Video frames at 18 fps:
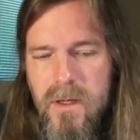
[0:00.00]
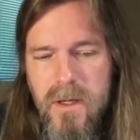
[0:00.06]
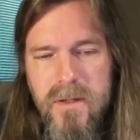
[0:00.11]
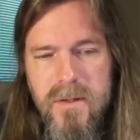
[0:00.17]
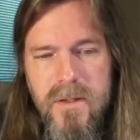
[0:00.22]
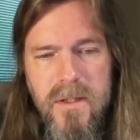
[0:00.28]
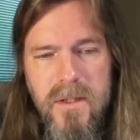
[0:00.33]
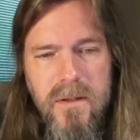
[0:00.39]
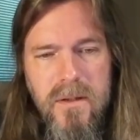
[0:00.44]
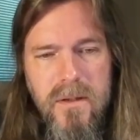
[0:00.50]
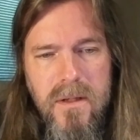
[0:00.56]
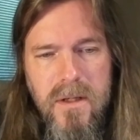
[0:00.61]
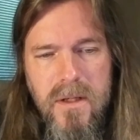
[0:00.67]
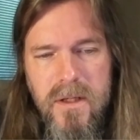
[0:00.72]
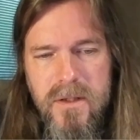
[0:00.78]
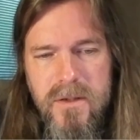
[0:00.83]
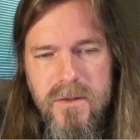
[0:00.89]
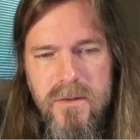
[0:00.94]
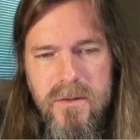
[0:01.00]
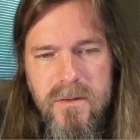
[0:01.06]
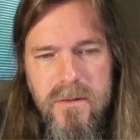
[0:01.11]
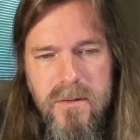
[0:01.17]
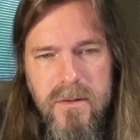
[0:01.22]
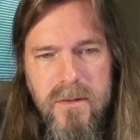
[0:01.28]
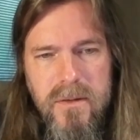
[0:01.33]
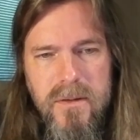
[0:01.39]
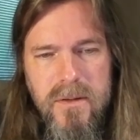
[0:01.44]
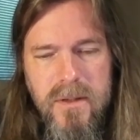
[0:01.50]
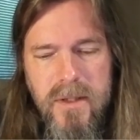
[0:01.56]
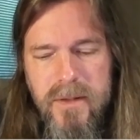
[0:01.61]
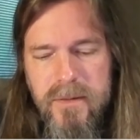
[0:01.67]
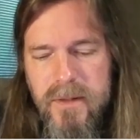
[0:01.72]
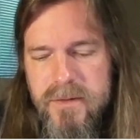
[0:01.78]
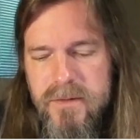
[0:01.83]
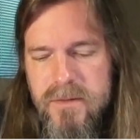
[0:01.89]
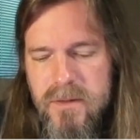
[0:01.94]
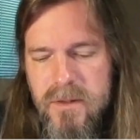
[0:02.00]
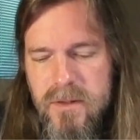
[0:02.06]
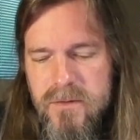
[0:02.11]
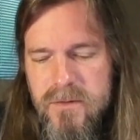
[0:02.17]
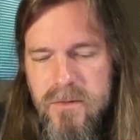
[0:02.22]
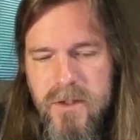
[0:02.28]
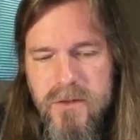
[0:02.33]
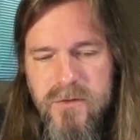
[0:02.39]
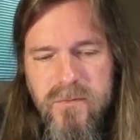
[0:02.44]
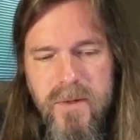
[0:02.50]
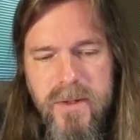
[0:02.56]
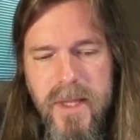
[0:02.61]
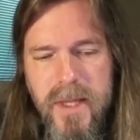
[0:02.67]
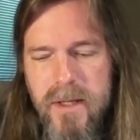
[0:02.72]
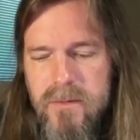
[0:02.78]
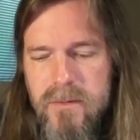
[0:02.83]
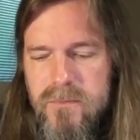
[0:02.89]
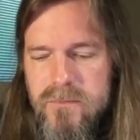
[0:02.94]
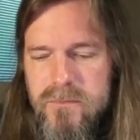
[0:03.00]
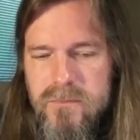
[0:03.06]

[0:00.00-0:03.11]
And then let's run that.